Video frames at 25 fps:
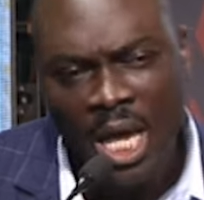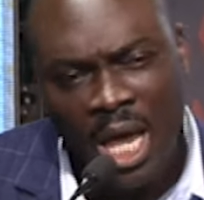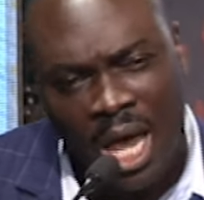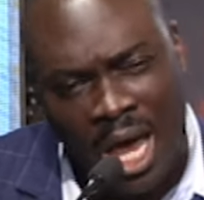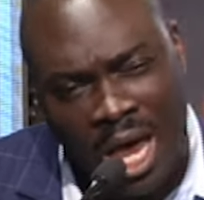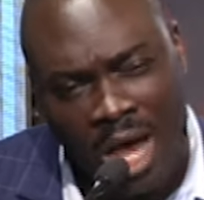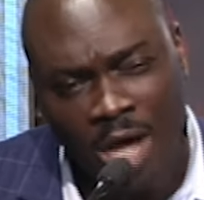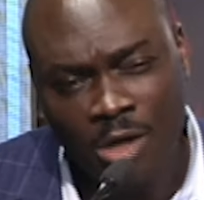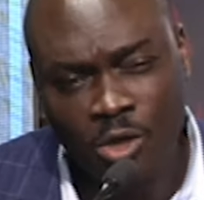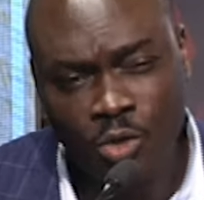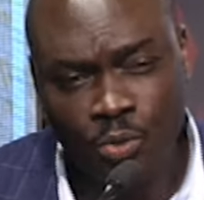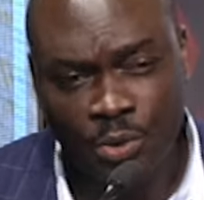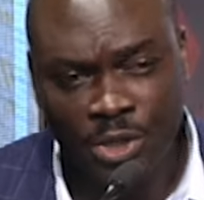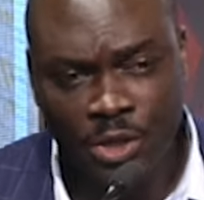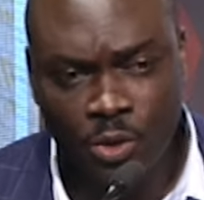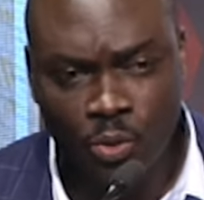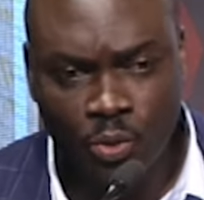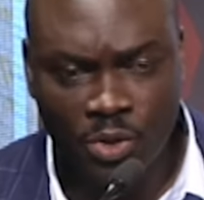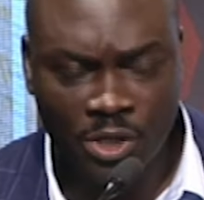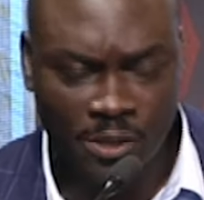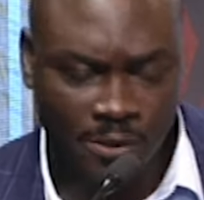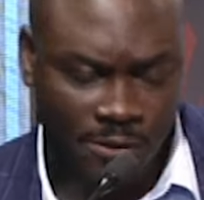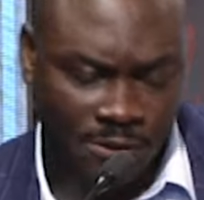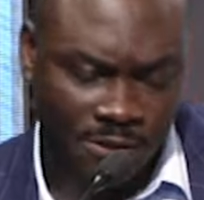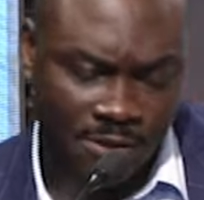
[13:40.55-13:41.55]
How do we do
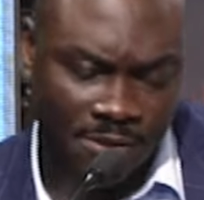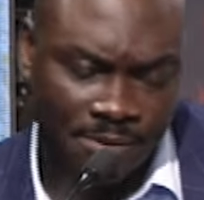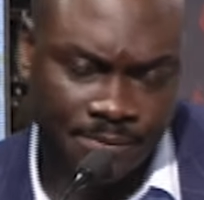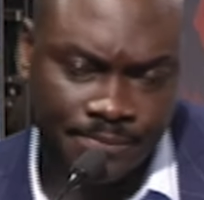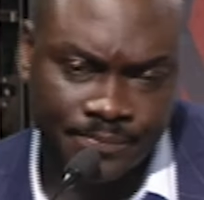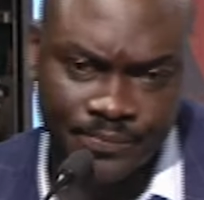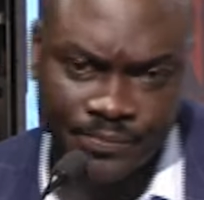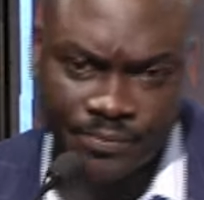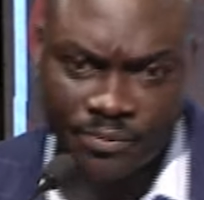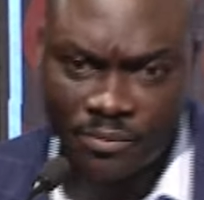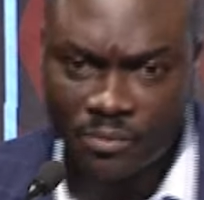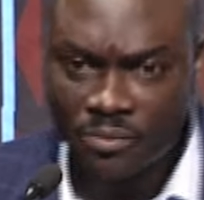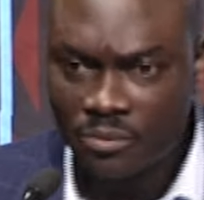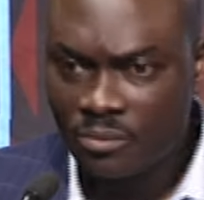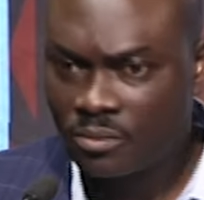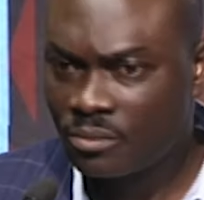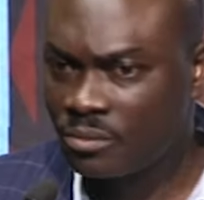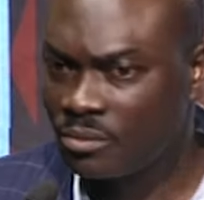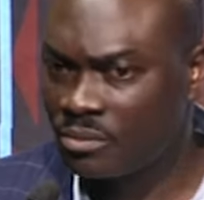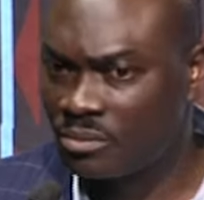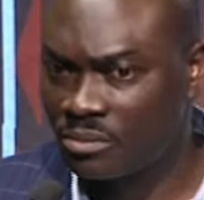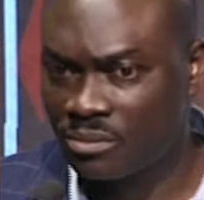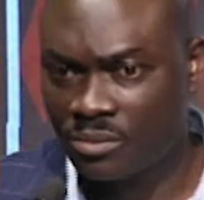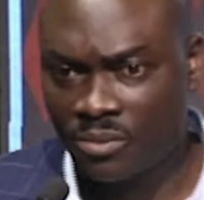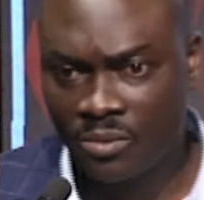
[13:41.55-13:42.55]
this?
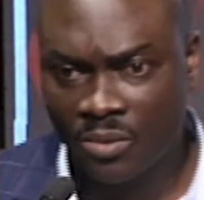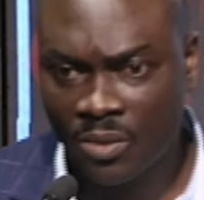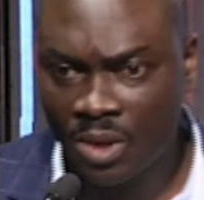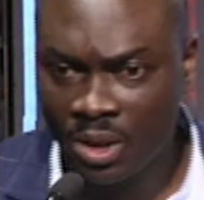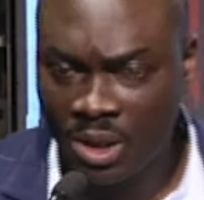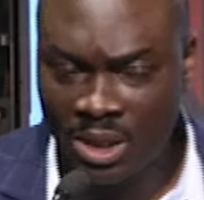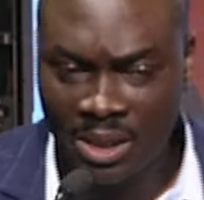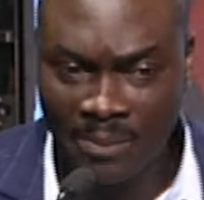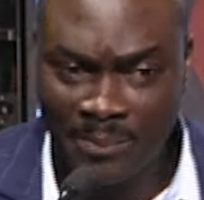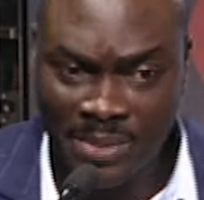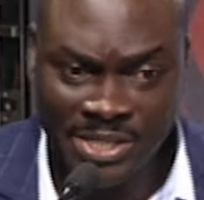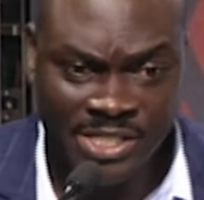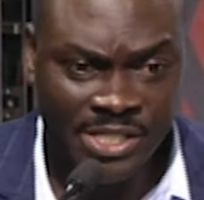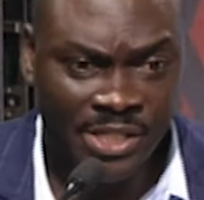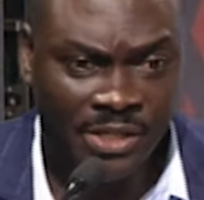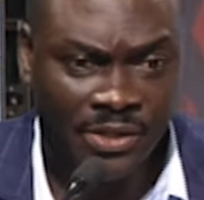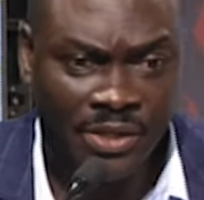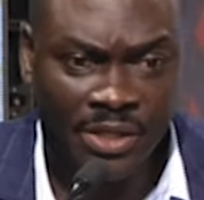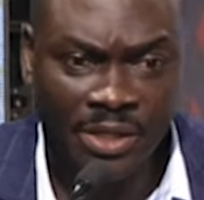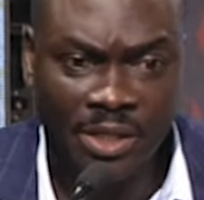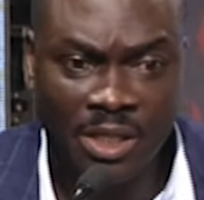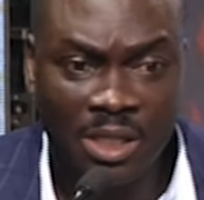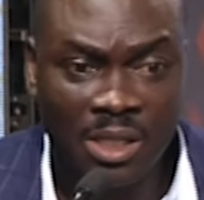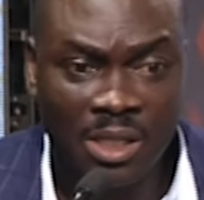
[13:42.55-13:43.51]
The basic thing,